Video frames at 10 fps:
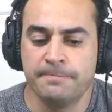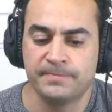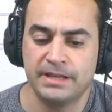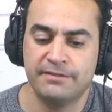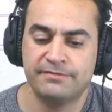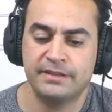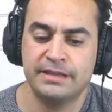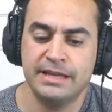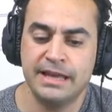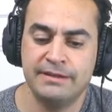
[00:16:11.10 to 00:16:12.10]
if
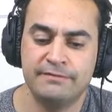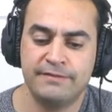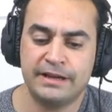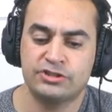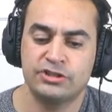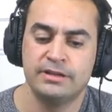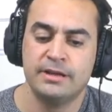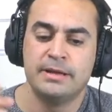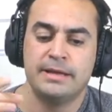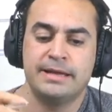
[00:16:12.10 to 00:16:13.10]
the infection
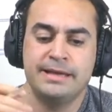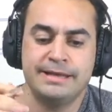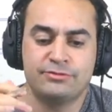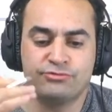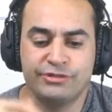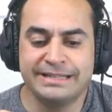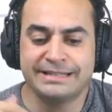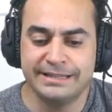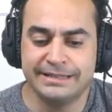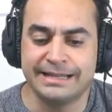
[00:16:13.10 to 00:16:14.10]
is recent,